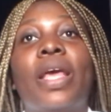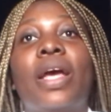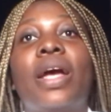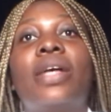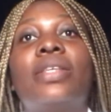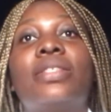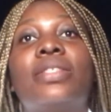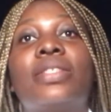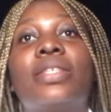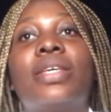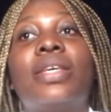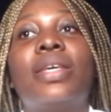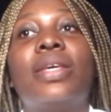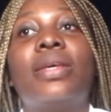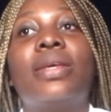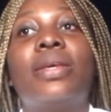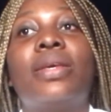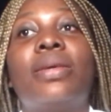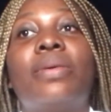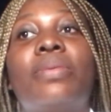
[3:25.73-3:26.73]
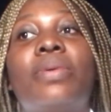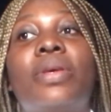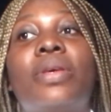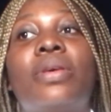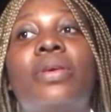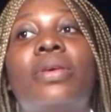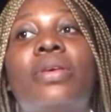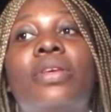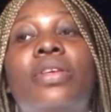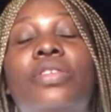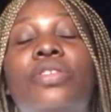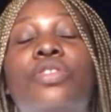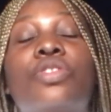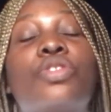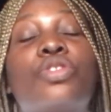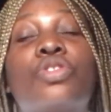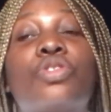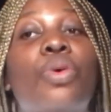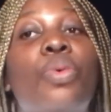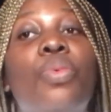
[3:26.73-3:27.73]
as a
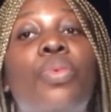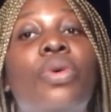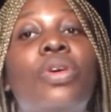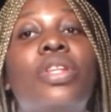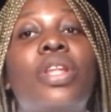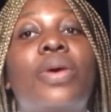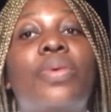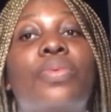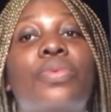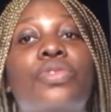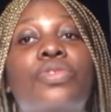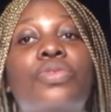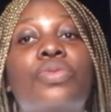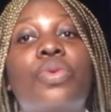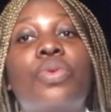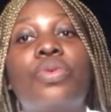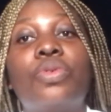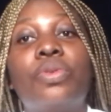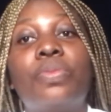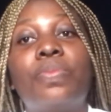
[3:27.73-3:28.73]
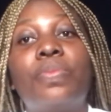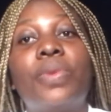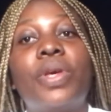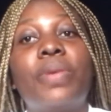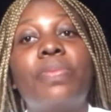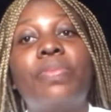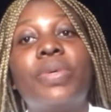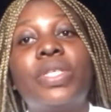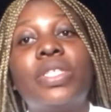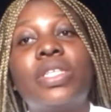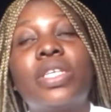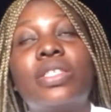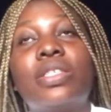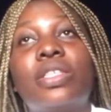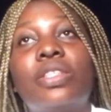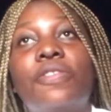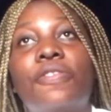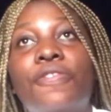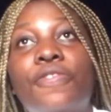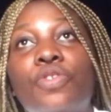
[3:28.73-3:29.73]
someone that wants to own a business
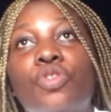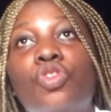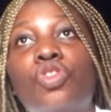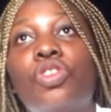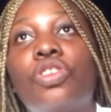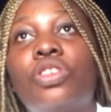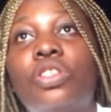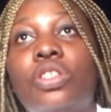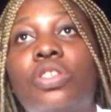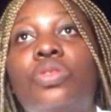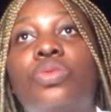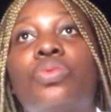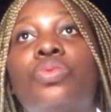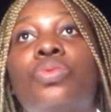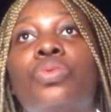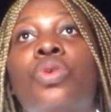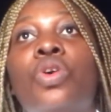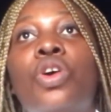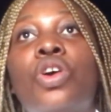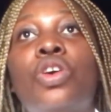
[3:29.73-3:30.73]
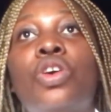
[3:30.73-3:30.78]
in the future, you need to